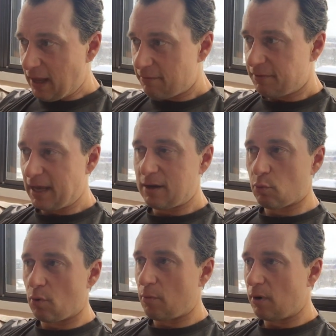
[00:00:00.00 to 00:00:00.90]
If they
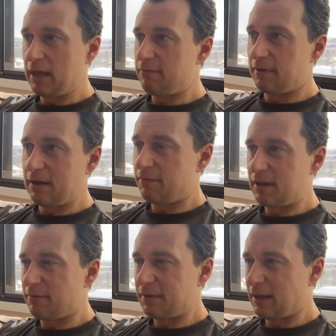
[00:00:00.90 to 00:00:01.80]

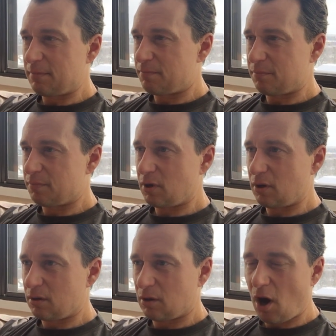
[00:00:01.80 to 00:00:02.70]
even if they
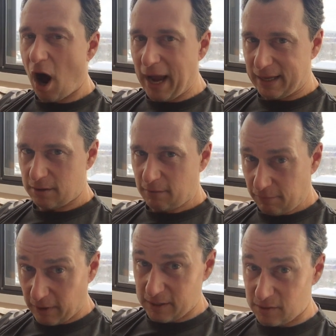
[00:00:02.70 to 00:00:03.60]
kind
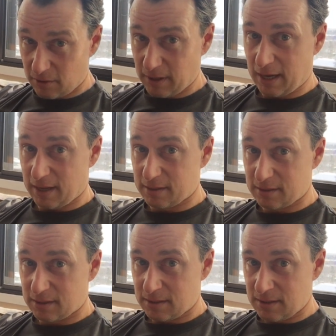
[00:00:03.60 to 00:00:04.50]
of raise their
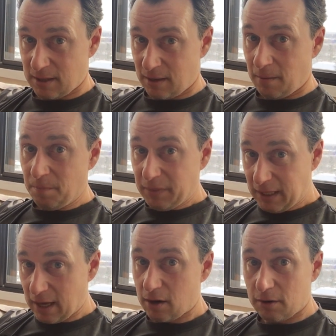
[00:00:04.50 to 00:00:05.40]
hands,
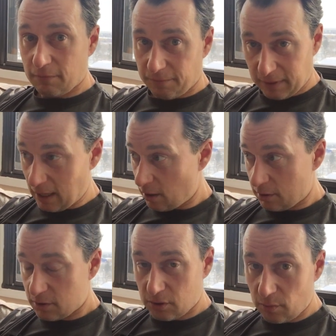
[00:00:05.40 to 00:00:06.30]
get on
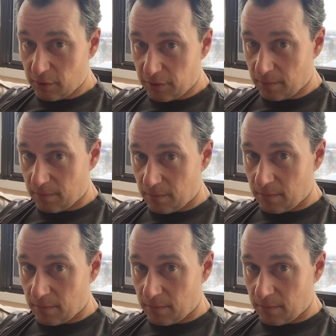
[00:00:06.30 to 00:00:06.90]
a Zoom with them.